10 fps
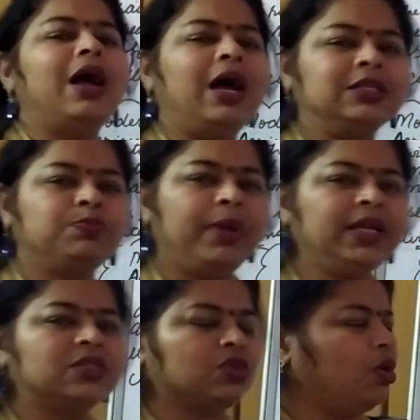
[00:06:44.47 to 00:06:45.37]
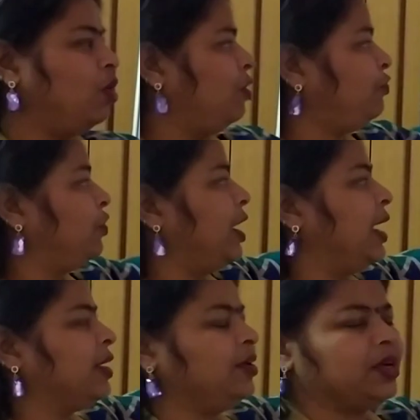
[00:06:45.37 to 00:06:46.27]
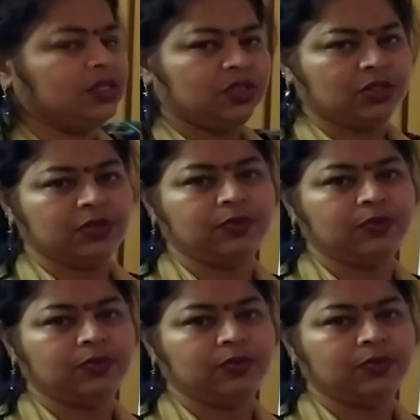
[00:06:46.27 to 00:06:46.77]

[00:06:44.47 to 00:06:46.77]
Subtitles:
aspects of agriculture.